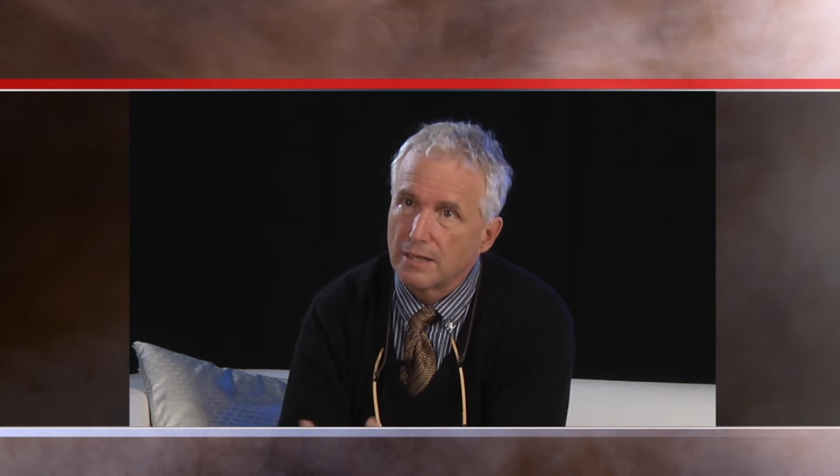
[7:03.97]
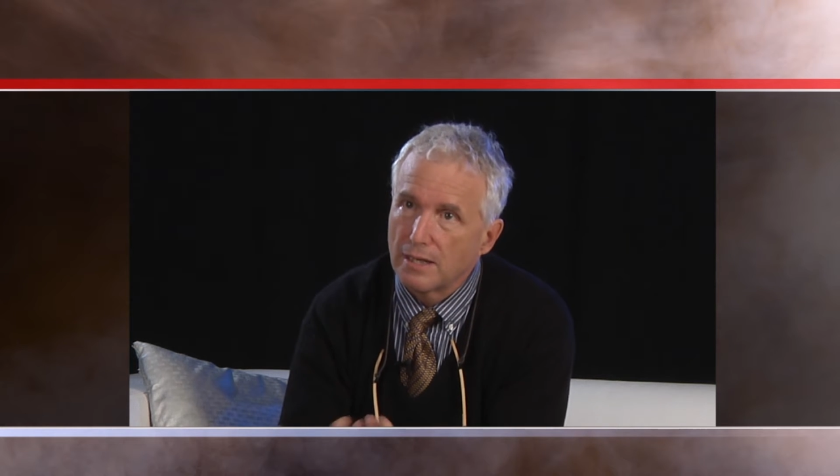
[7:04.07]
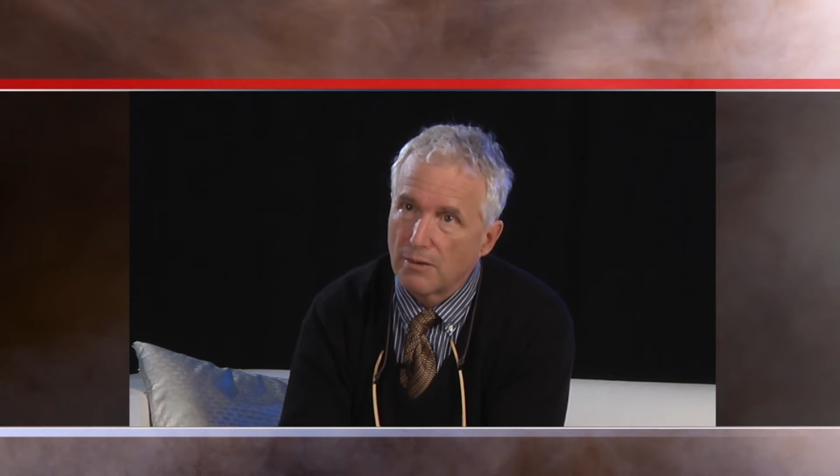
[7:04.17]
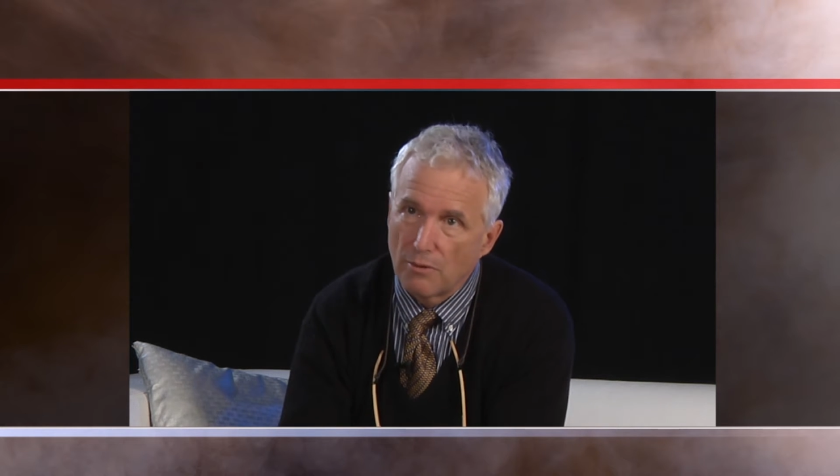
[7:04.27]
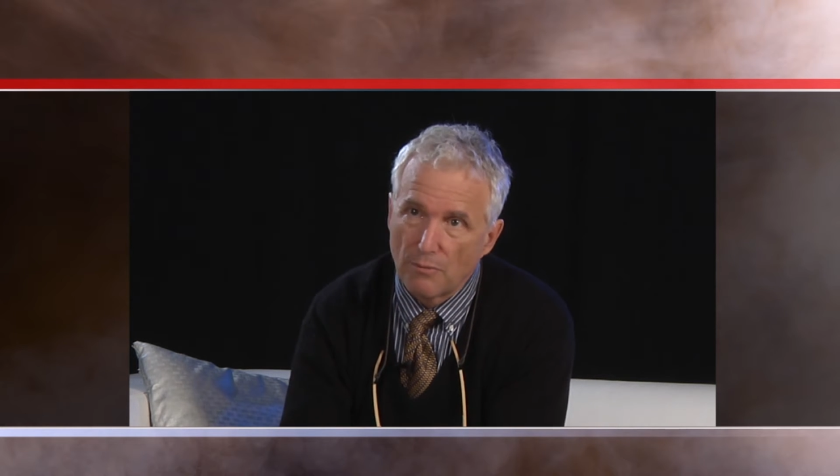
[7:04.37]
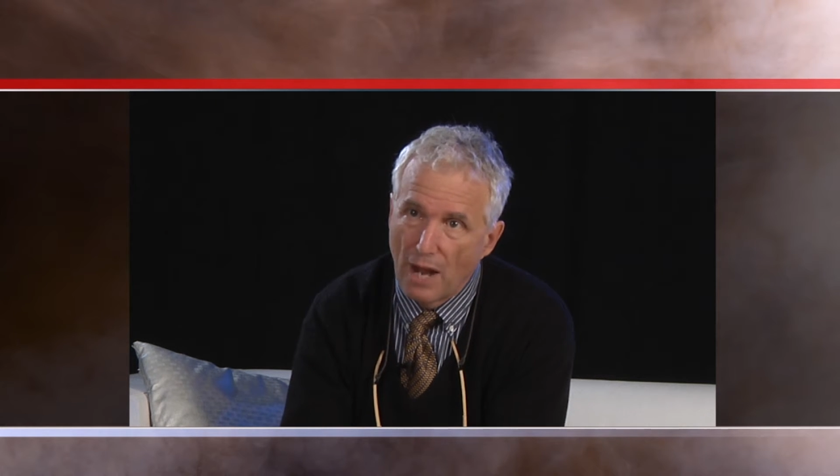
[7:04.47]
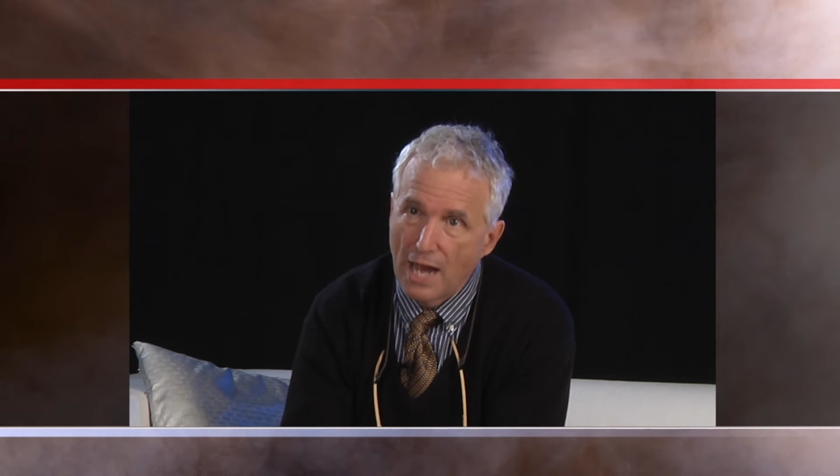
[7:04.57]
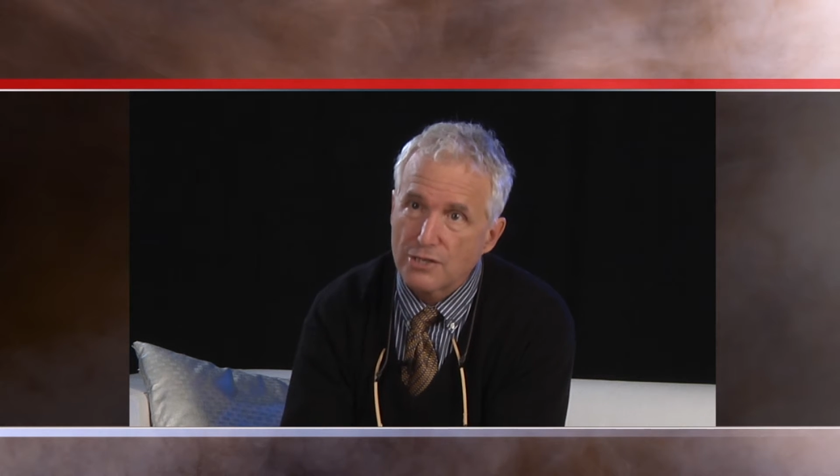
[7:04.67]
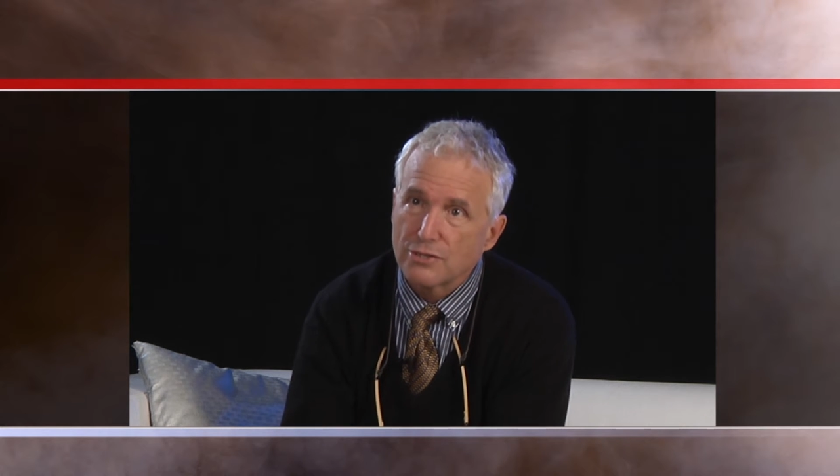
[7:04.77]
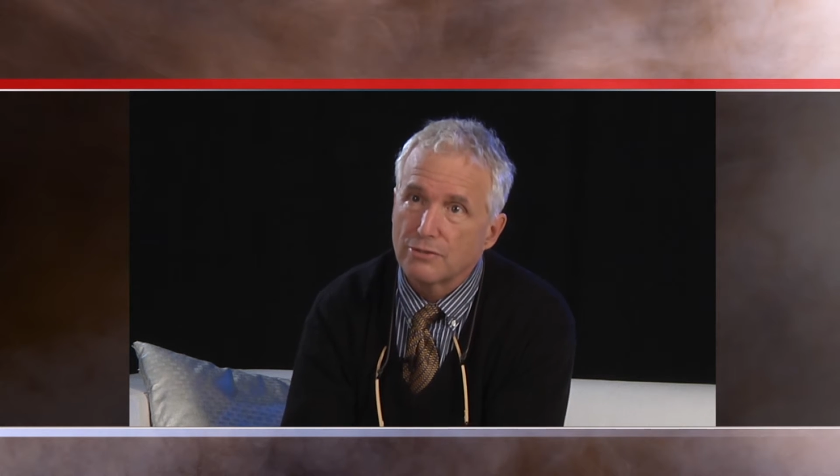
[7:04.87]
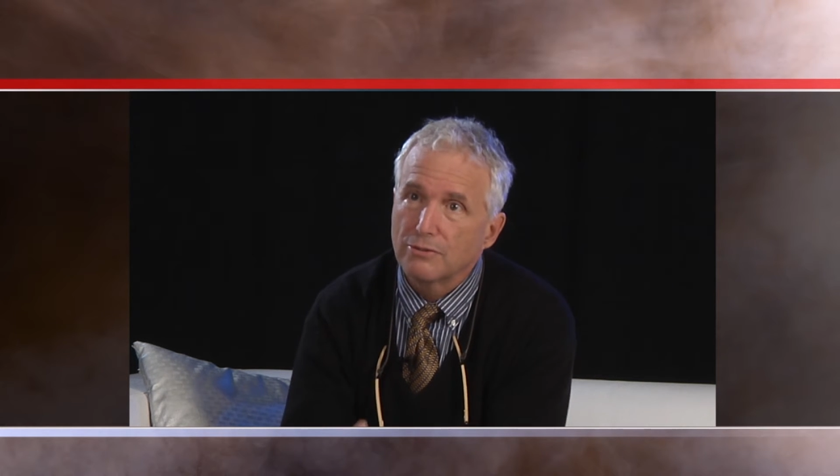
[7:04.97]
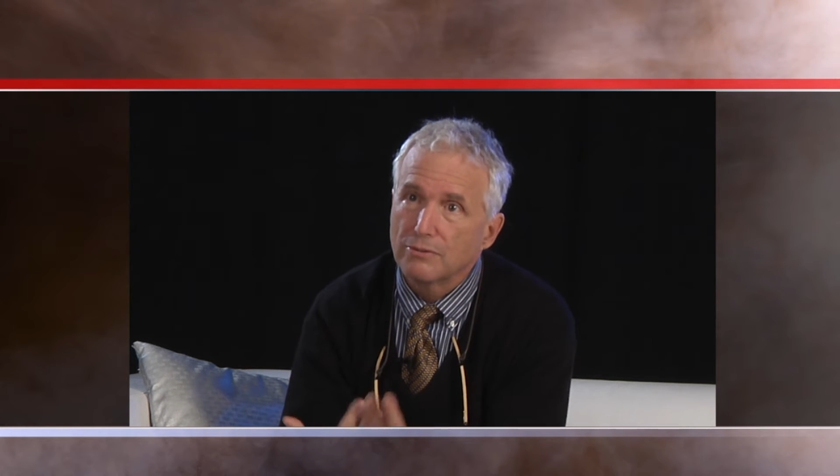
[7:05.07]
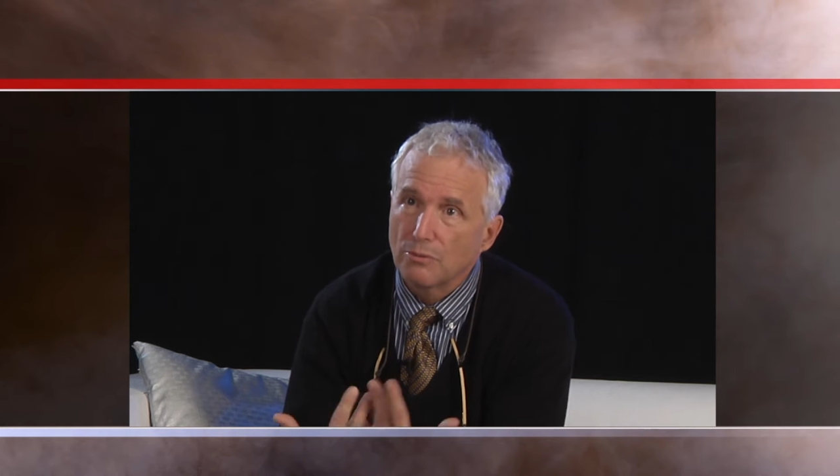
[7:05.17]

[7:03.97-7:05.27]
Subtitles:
a rational